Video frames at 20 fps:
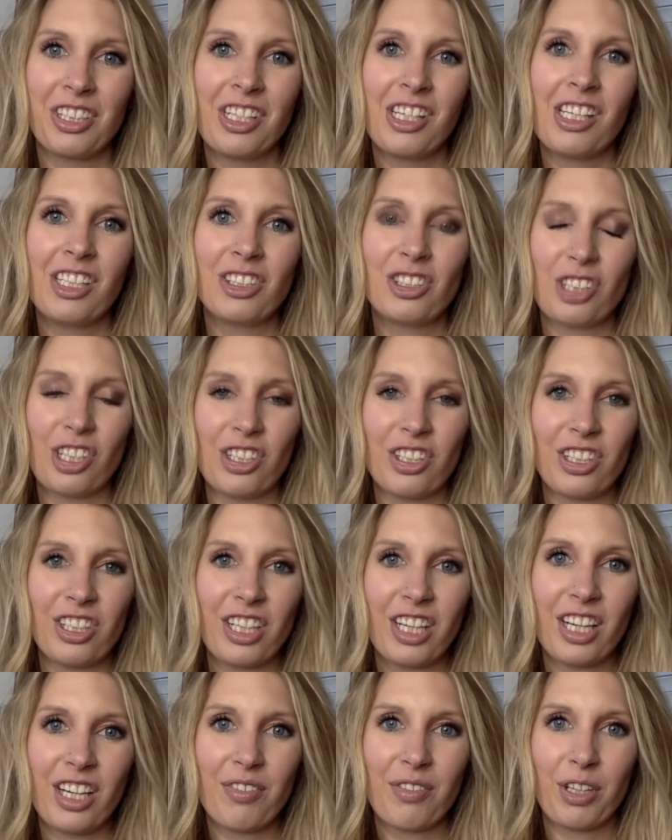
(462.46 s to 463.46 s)

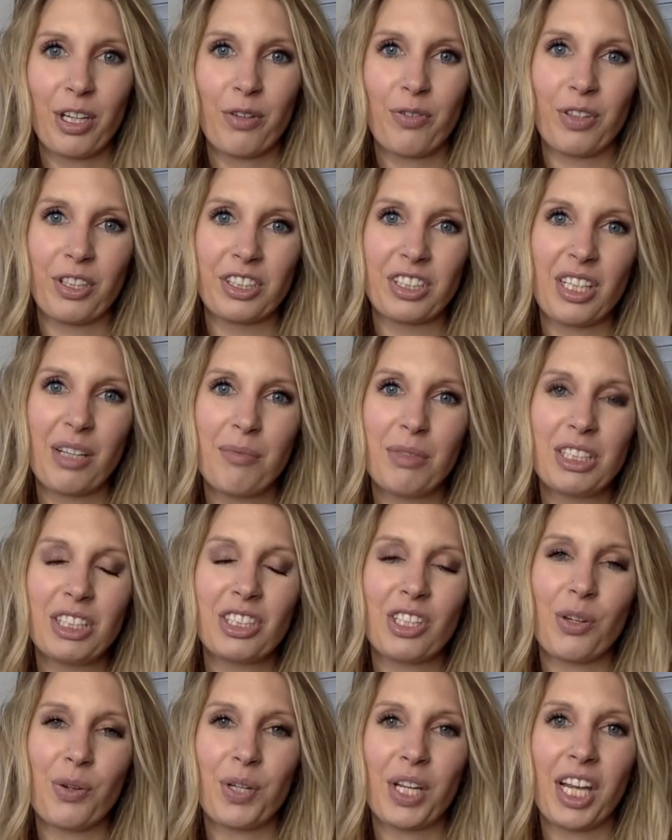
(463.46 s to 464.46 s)
Generally, if they're a first-time
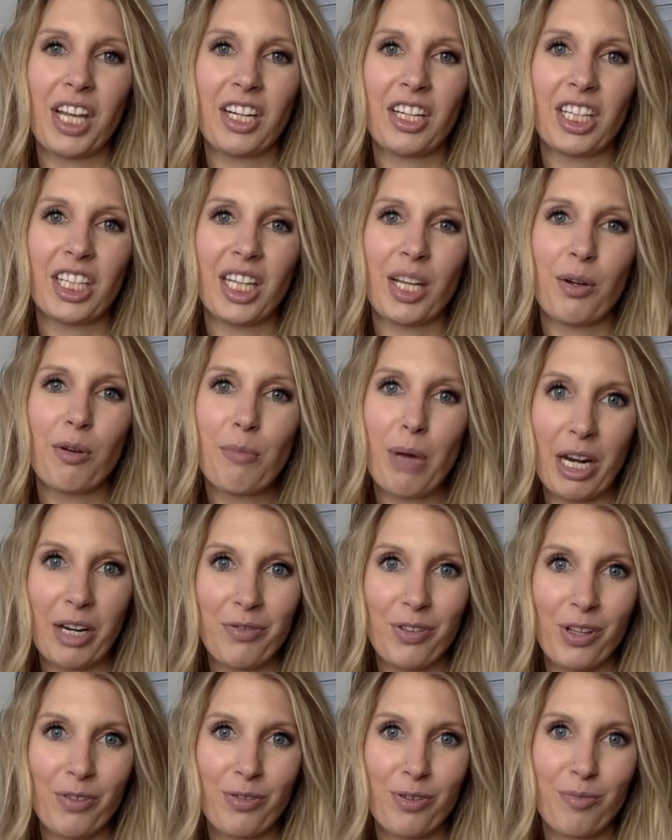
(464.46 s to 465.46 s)
dislocator, they will
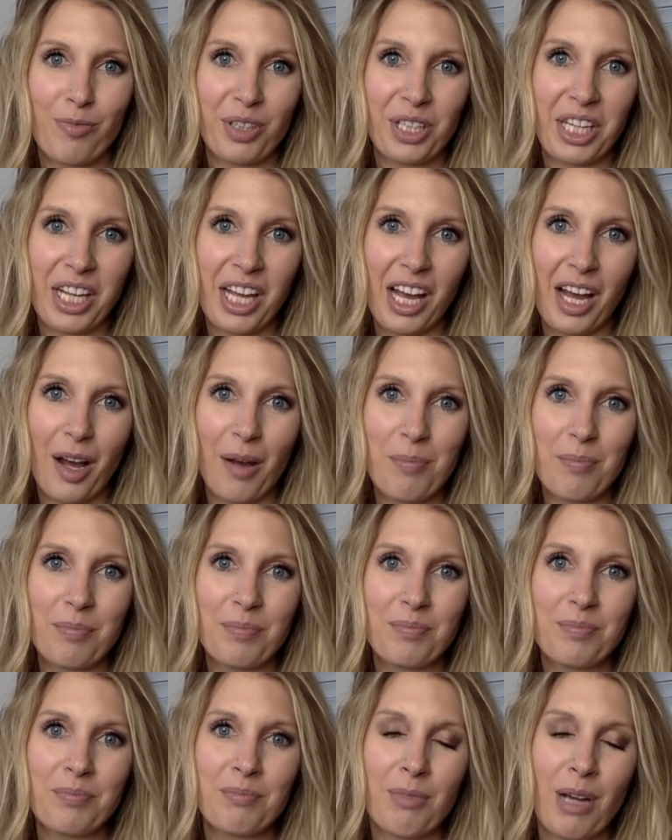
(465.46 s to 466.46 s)
benefit from rehab.
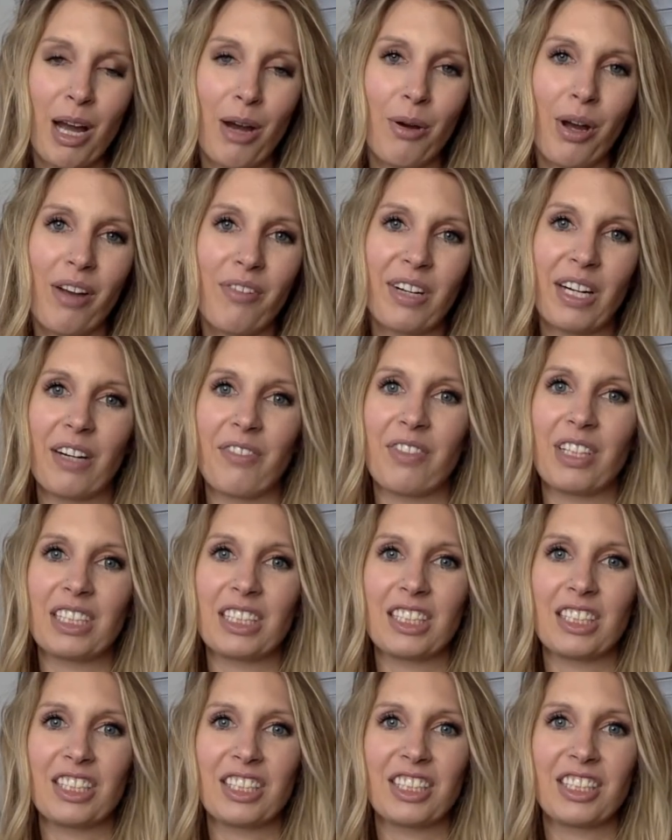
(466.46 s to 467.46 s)
However, if this
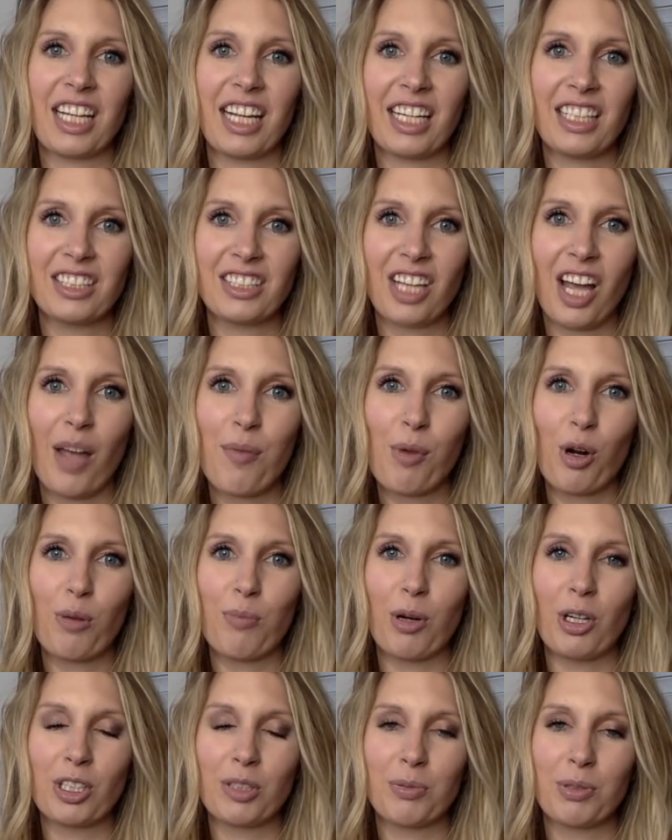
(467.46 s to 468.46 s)
is their second time or
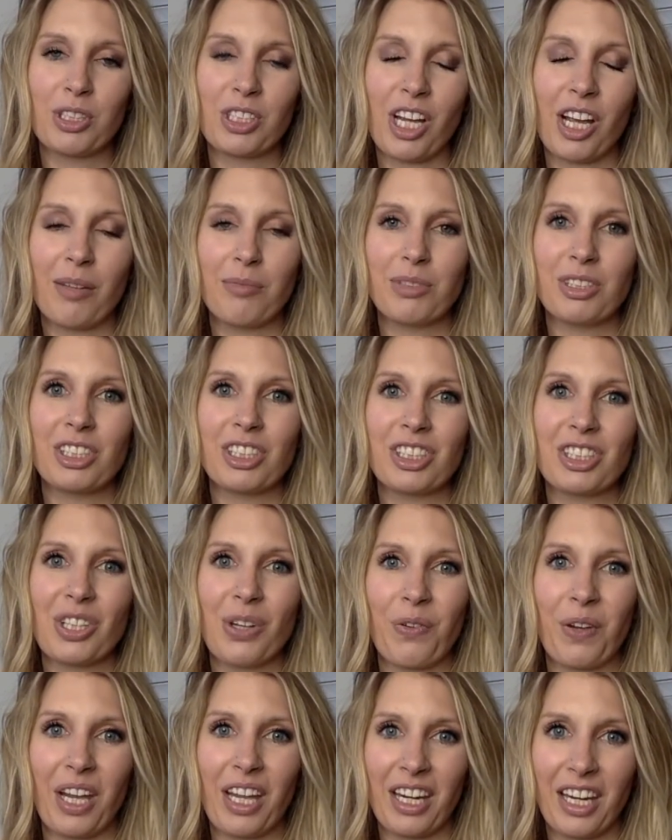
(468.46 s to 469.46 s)
multiple times
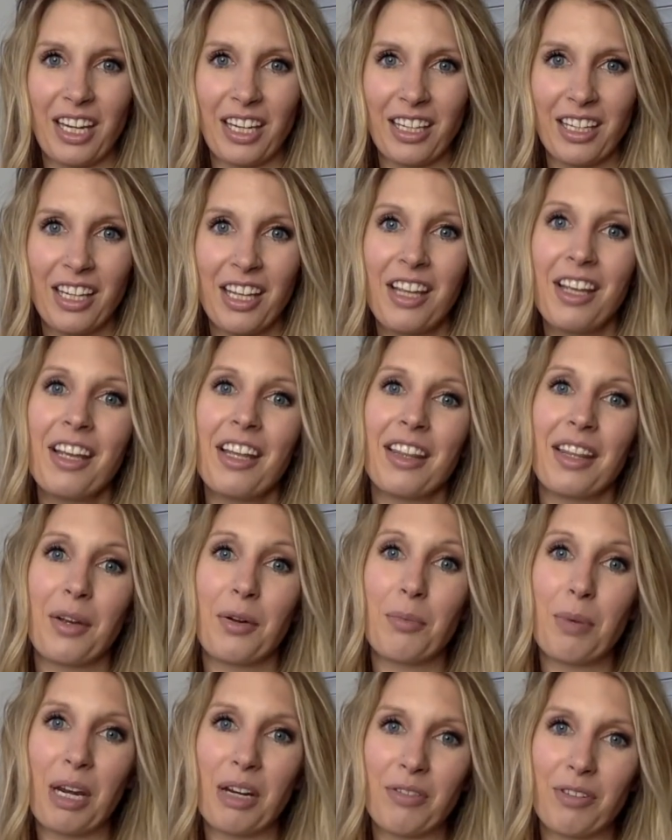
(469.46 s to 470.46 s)
dislocating, they
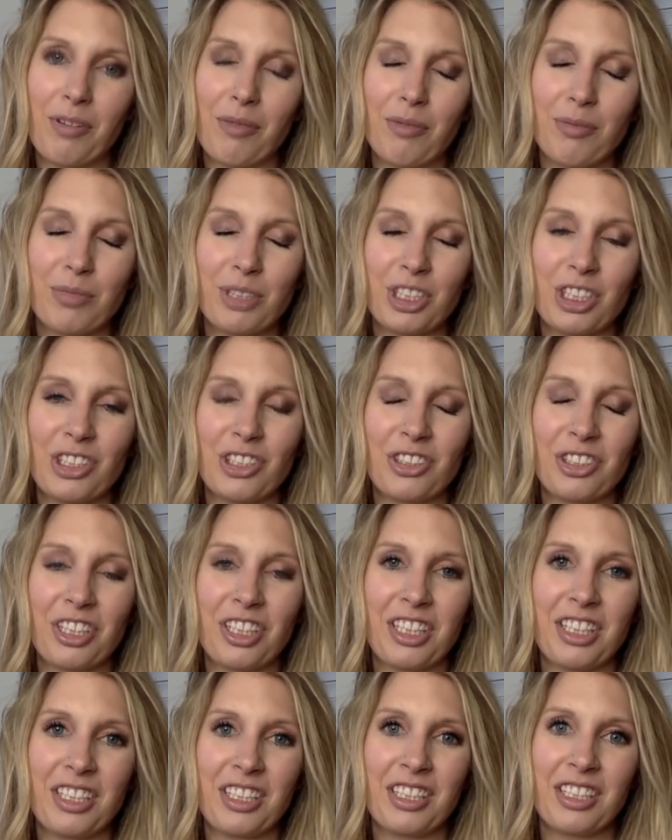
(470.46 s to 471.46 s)
will benefit from
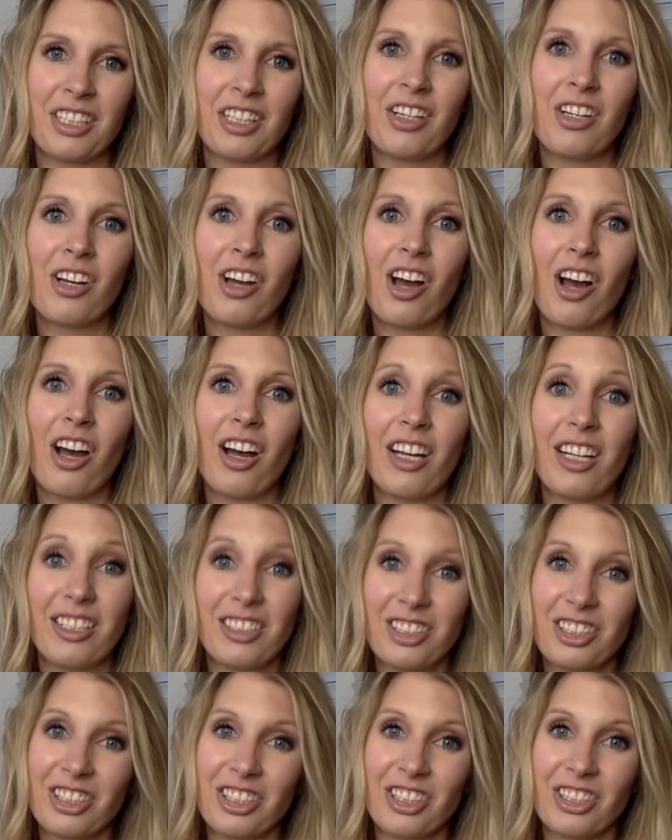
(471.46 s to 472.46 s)
surgery.
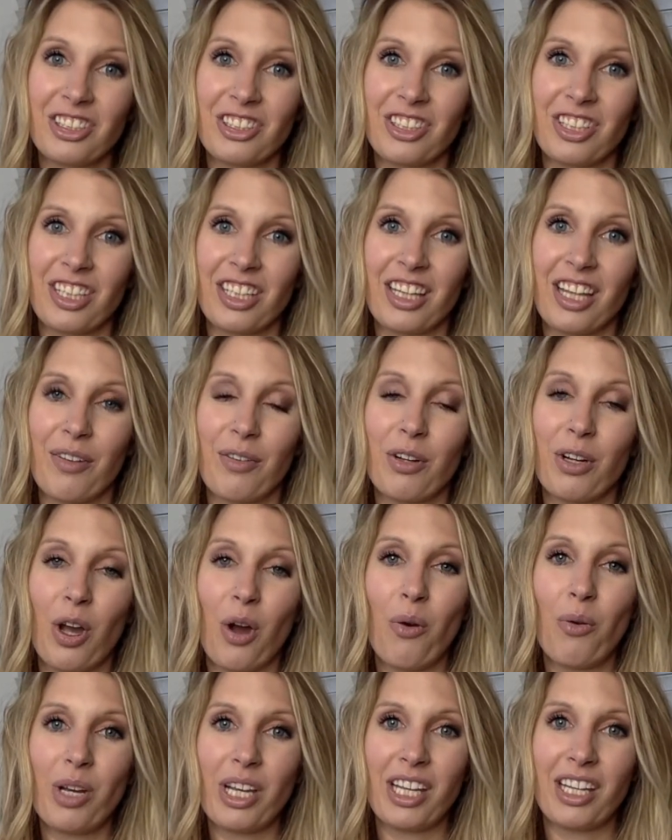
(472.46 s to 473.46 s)
In surgery, they will
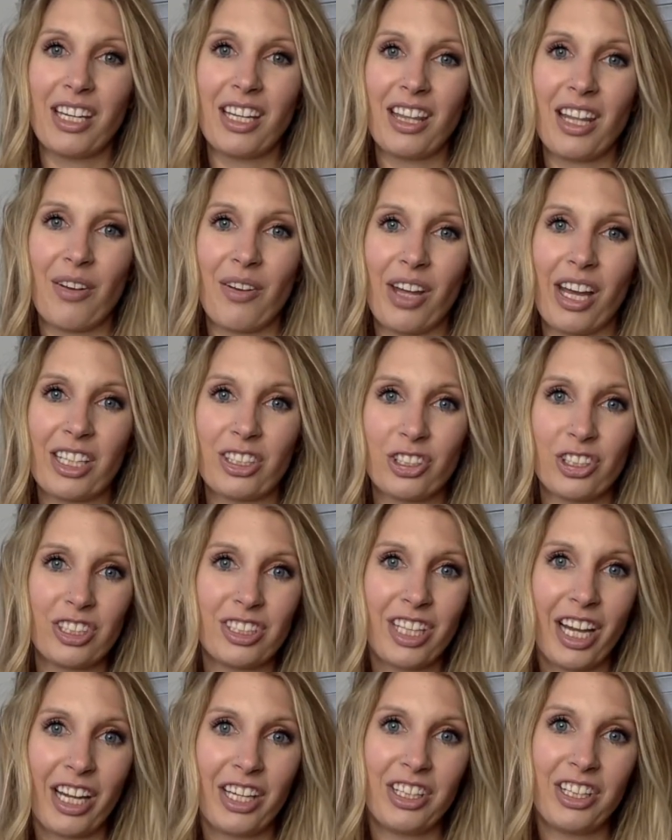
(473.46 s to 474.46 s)
go in and they will actually
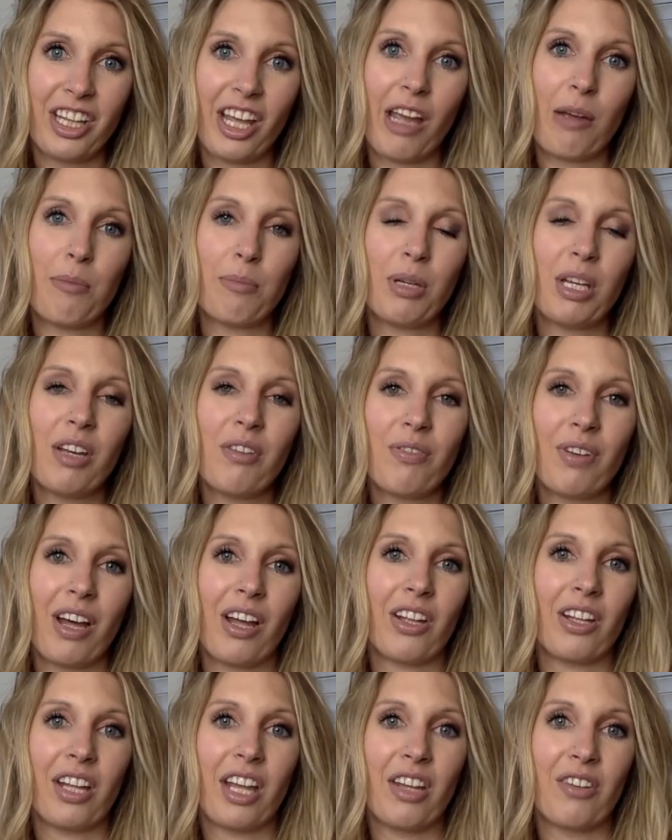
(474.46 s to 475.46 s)
tighten the
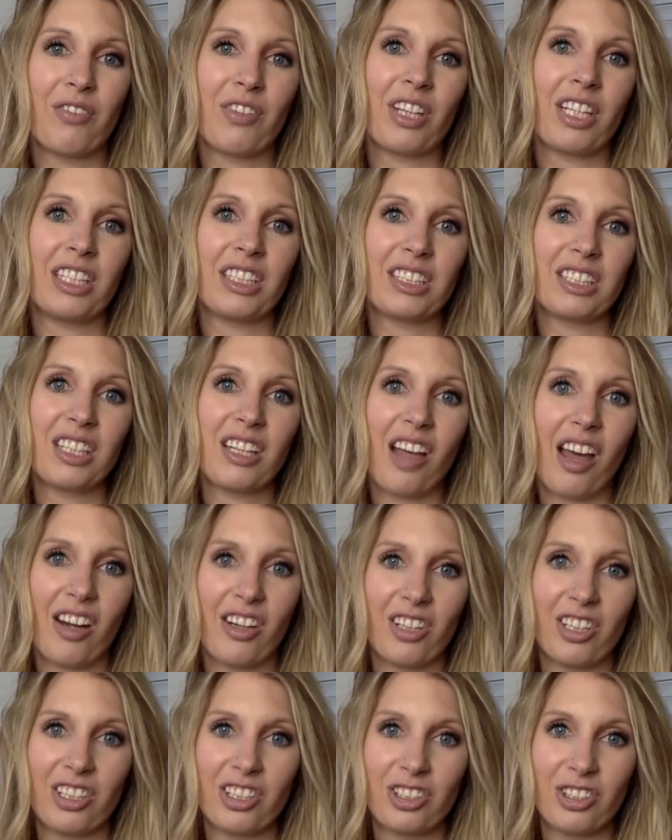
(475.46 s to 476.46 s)
MPFL and release the
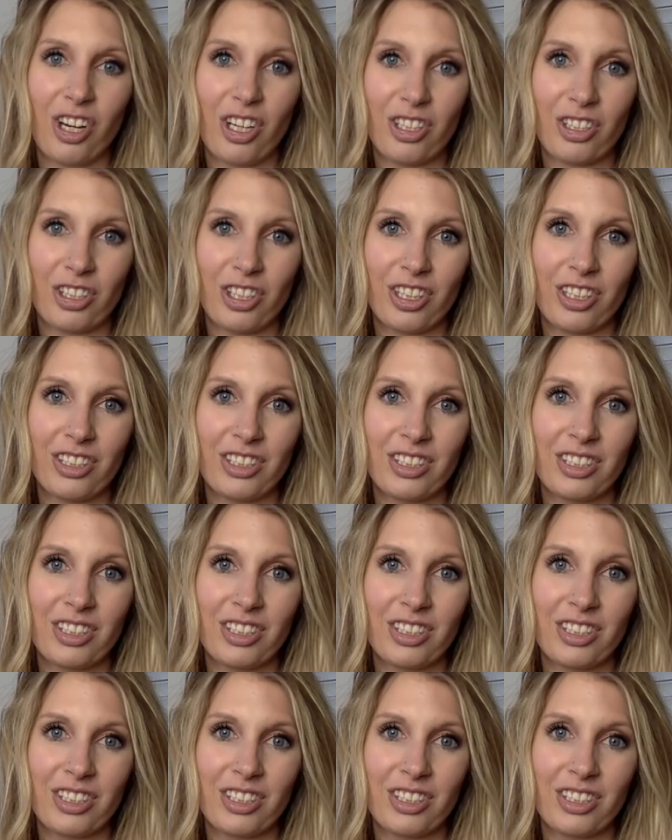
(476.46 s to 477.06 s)
lateral structures.